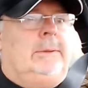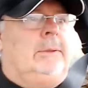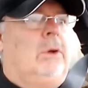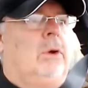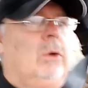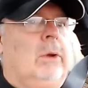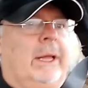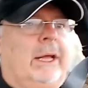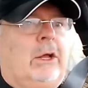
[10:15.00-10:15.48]

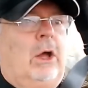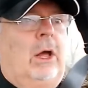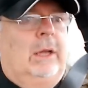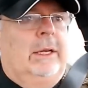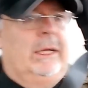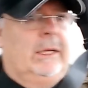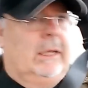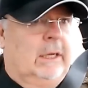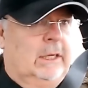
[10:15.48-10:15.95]
only call
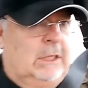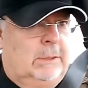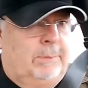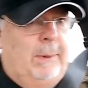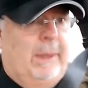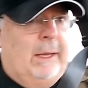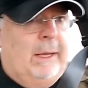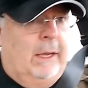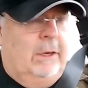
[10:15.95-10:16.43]
the English
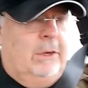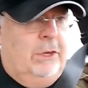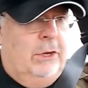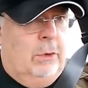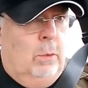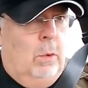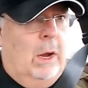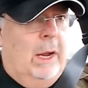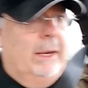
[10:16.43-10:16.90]
speaking
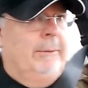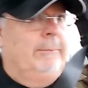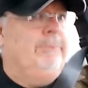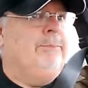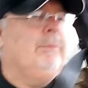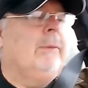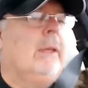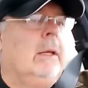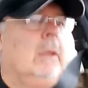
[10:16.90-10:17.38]
tier
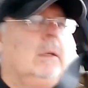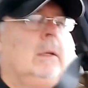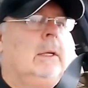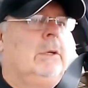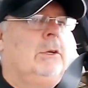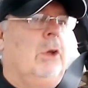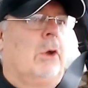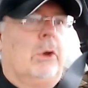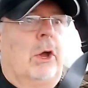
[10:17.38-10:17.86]

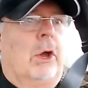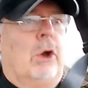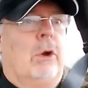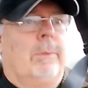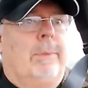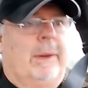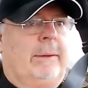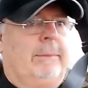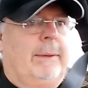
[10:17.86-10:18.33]
1. Don't know,
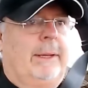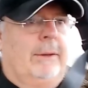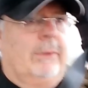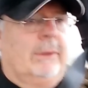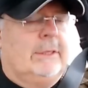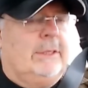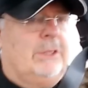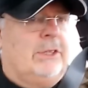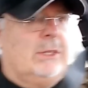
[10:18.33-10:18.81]
but
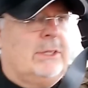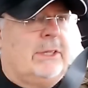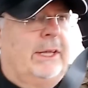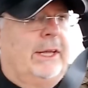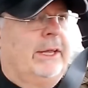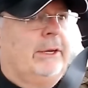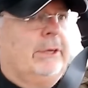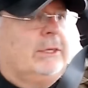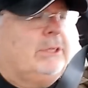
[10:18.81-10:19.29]
it's just
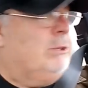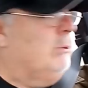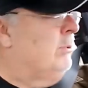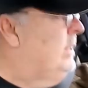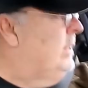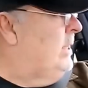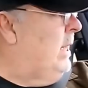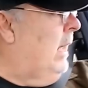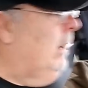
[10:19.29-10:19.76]
the industry
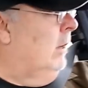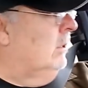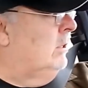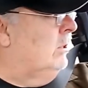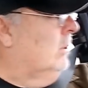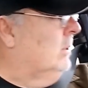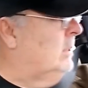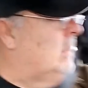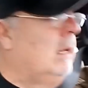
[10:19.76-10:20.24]
standard.
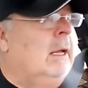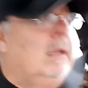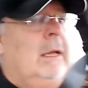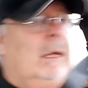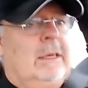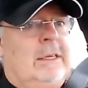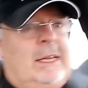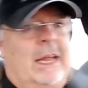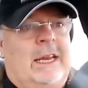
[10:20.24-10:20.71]
So it
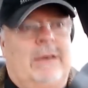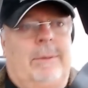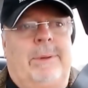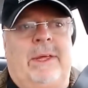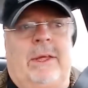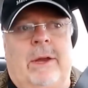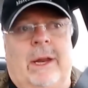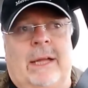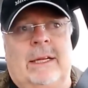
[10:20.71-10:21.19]
tend to
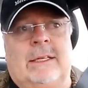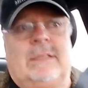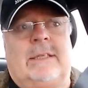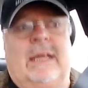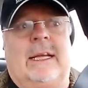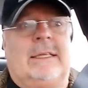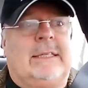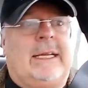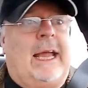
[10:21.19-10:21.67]
be United
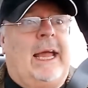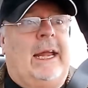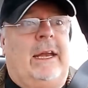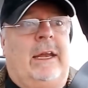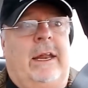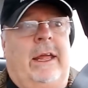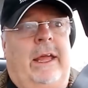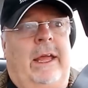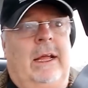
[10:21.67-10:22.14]
States,
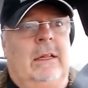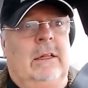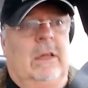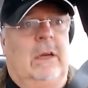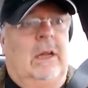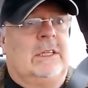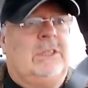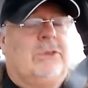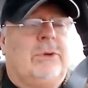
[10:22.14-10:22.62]
Canada,
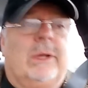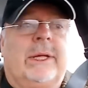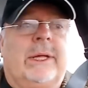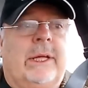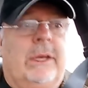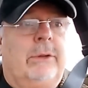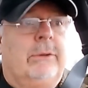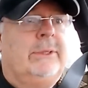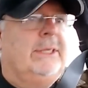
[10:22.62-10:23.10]
England,
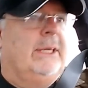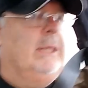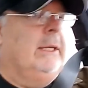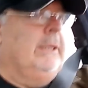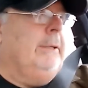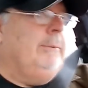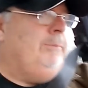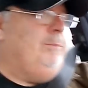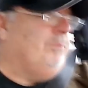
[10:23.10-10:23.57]
Australia, New
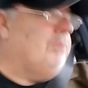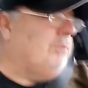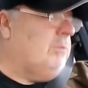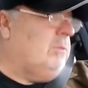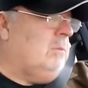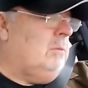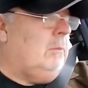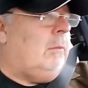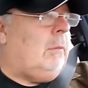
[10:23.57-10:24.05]
Zealand.
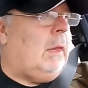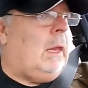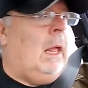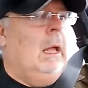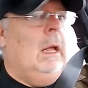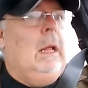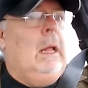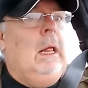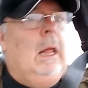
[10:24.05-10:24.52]

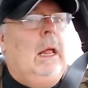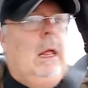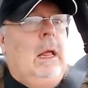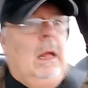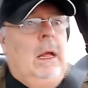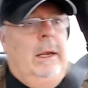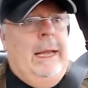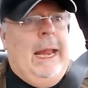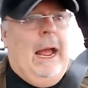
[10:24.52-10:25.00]

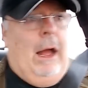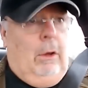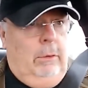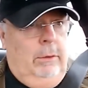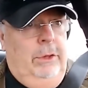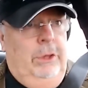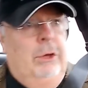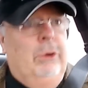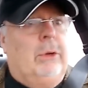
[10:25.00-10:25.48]
Now,
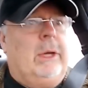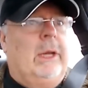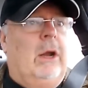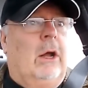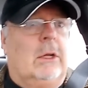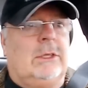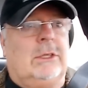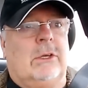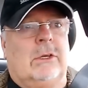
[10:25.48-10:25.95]
you can
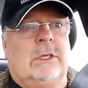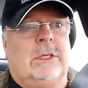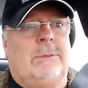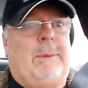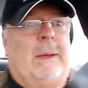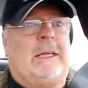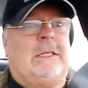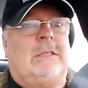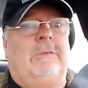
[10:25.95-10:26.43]
also
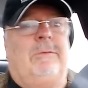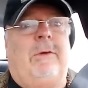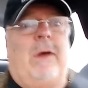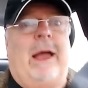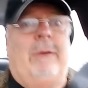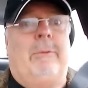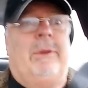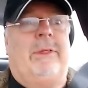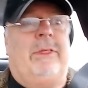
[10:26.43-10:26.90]

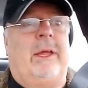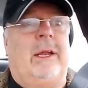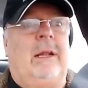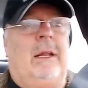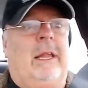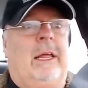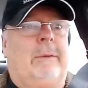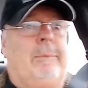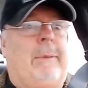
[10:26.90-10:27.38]
specify within
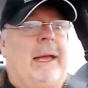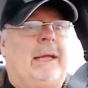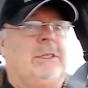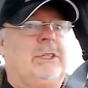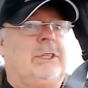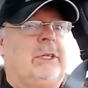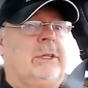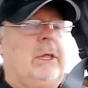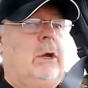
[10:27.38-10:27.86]

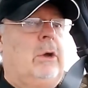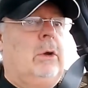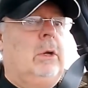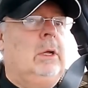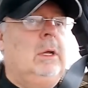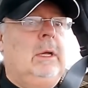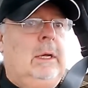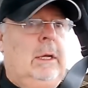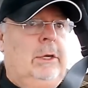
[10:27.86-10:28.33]
ClickMagick, though,
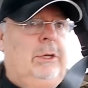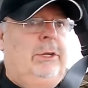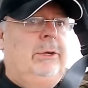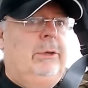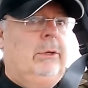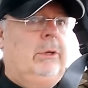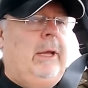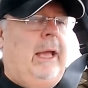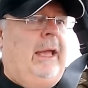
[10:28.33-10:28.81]

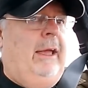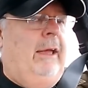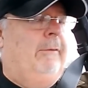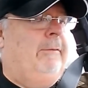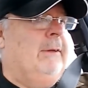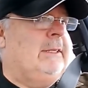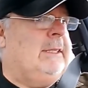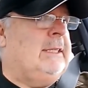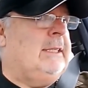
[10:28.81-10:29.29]

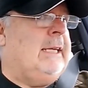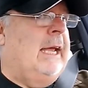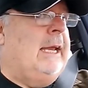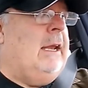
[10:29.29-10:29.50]
if it's, say,